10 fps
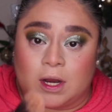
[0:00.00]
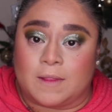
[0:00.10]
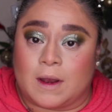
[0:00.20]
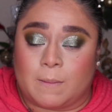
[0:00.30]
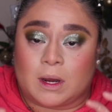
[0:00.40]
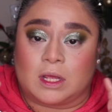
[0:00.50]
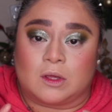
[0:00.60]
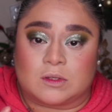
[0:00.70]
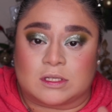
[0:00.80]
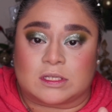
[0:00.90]
and then I'm gonna
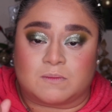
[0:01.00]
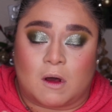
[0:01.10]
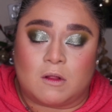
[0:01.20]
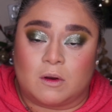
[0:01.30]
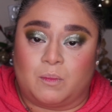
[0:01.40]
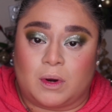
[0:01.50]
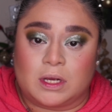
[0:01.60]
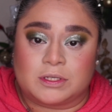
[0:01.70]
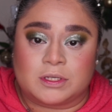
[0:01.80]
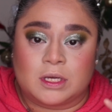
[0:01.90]
use a smaller
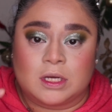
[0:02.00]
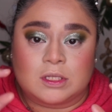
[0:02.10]
brush